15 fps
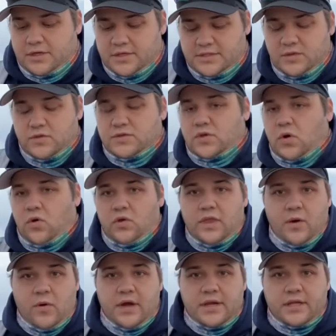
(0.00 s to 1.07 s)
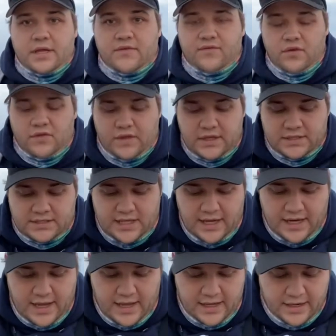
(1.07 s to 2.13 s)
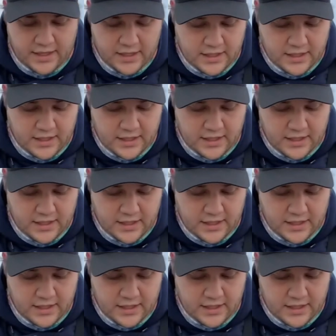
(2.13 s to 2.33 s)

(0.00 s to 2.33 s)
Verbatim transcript: it was cold. I wanted to get a few things tied on.